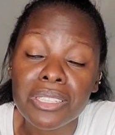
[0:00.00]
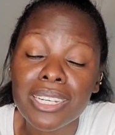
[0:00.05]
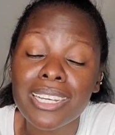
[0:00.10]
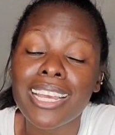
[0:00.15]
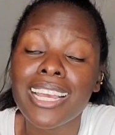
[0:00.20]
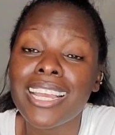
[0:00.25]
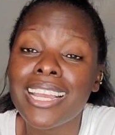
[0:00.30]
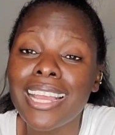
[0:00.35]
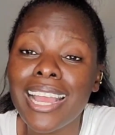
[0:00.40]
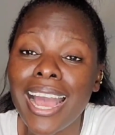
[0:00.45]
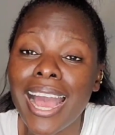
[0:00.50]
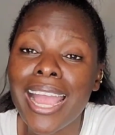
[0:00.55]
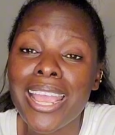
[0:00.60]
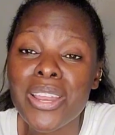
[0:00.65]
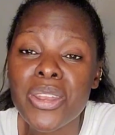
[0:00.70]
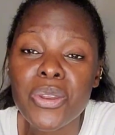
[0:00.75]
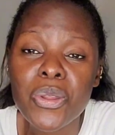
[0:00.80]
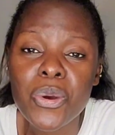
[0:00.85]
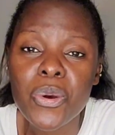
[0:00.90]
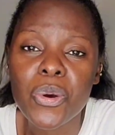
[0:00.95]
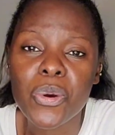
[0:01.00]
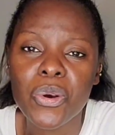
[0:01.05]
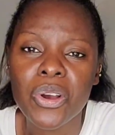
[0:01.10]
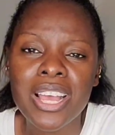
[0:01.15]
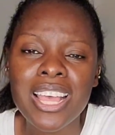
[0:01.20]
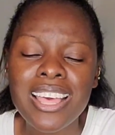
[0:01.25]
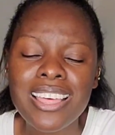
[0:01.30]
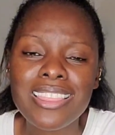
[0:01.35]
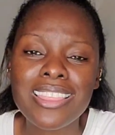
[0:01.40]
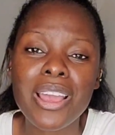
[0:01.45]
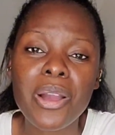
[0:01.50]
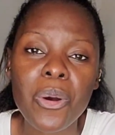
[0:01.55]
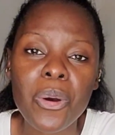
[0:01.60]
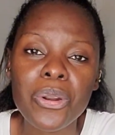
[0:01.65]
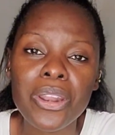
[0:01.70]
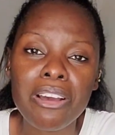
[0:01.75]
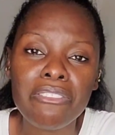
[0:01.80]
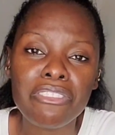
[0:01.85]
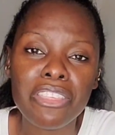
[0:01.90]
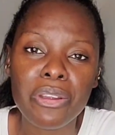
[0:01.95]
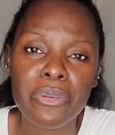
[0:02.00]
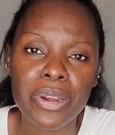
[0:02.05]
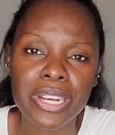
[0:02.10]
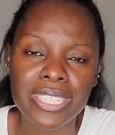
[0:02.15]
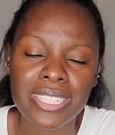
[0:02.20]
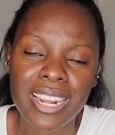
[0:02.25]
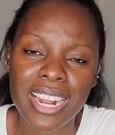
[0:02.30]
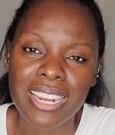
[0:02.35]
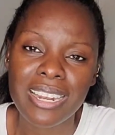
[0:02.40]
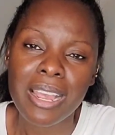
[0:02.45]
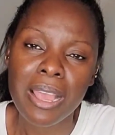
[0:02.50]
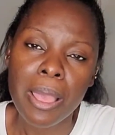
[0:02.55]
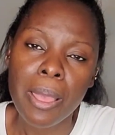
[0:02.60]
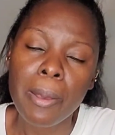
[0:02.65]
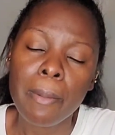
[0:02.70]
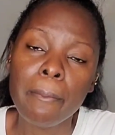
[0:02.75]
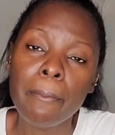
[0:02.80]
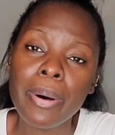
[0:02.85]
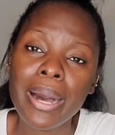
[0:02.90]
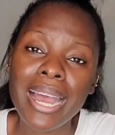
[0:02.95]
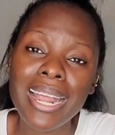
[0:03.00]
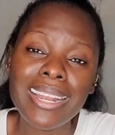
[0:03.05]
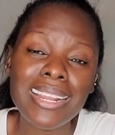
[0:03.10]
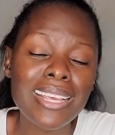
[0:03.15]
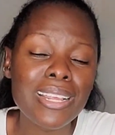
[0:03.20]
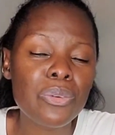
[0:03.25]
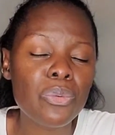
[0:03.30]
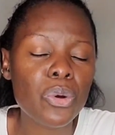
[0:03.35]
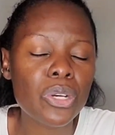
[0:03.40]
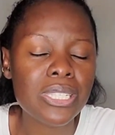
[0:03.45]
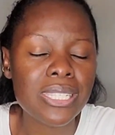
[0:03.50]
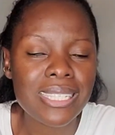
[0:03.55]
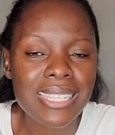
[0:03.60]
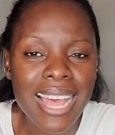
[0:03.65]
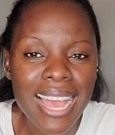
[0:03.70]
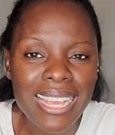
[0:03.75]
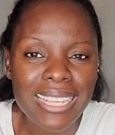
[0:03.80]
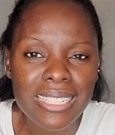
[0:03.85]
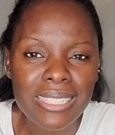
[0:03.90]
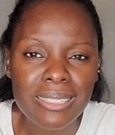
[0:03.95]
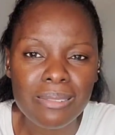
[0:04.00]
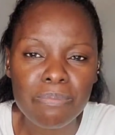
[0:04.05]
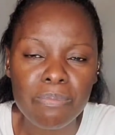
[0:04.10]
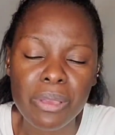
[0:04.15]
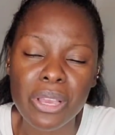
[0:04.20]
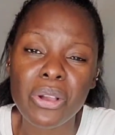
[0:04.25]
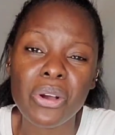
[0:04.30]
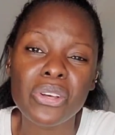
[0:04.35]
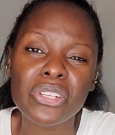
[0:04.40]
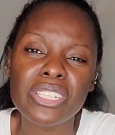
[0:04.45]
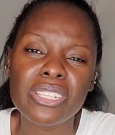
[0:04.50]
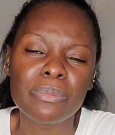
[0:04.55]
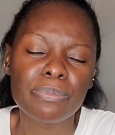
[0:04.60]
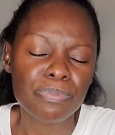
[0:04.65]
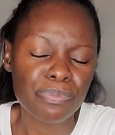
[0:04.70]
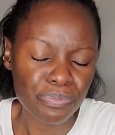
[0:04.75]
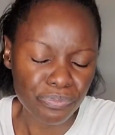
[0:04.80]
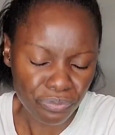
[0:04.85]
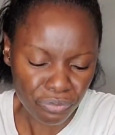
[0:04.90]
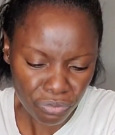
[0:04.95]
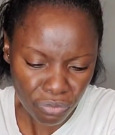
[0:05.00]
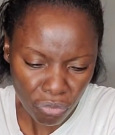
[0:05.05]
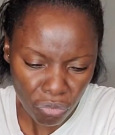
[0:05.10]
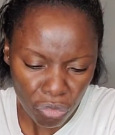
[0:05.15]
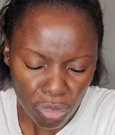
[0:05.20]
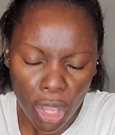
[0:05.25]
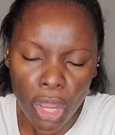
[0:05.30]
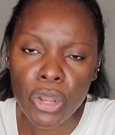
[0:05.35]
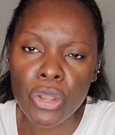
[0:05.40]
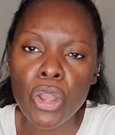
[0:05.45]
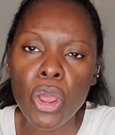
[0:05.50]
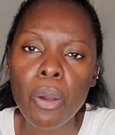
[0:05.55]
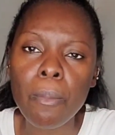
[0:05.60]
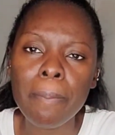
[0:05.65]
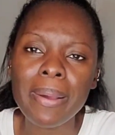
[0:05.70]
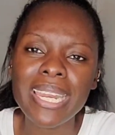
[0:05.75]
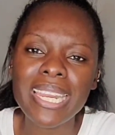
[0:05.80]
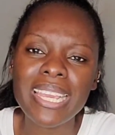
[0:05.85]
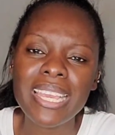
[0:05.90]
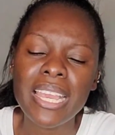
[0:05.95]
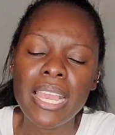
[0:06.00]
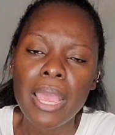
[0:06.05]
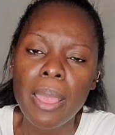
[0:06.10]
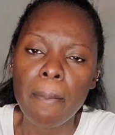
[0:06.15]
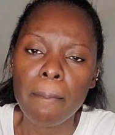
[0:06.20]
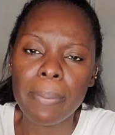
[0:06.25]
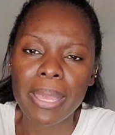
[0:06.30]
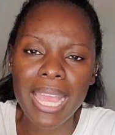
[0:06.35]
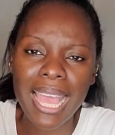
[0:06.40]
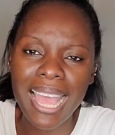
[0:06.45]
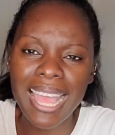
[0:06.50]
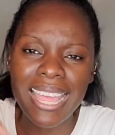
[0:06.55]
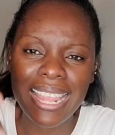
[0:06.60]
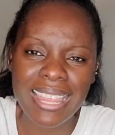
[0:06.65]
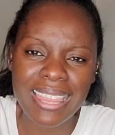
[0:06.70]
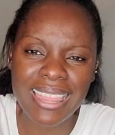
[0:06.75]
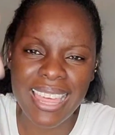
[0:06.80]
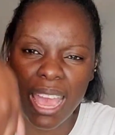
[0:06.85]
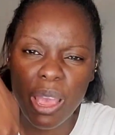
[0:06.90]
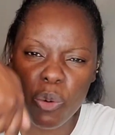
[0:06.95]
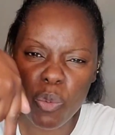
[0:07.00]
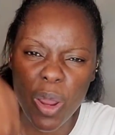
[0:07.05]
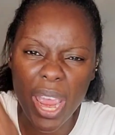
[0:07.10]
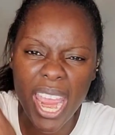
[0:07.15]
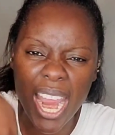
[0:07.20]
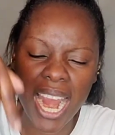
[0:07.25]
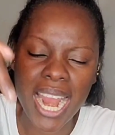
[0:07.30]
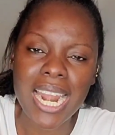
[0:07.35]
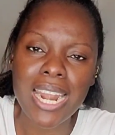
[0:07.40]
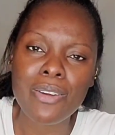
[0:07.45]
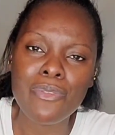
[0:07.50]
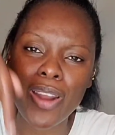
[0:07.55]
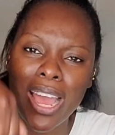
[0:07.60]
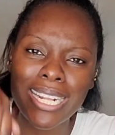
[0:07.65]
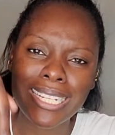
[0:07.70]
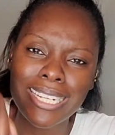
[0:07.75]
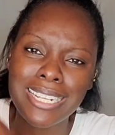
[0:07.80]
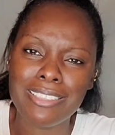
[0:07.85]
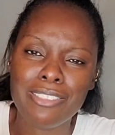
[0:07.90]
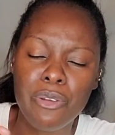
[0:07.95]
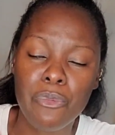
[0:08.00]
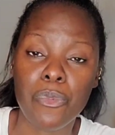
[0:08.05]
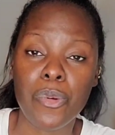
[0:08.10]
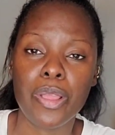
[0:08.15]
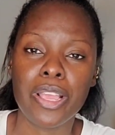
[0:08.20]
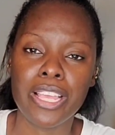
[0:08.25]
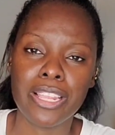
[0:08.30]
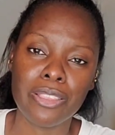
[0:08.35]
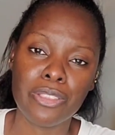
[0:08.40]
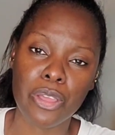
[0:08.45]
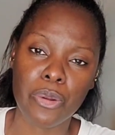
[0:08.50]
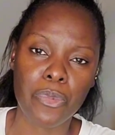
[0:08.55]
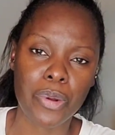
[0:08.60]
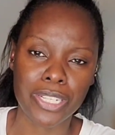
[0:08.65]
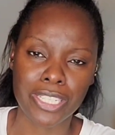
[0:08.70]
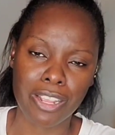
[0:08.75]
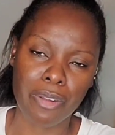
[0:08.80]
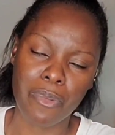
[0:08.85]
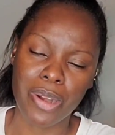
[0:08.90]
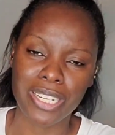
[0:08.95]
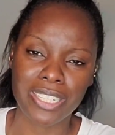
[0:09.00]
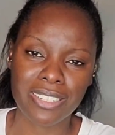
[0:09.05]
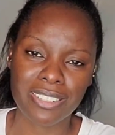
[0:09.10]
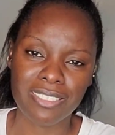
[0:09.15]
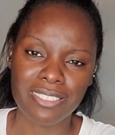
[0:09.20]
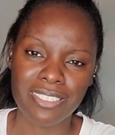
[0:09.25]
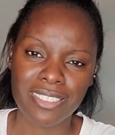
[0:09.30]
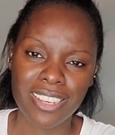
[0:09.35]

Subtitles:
knew the owner of the restaurant, but it was nice because nobody, and they were right in the restaurant,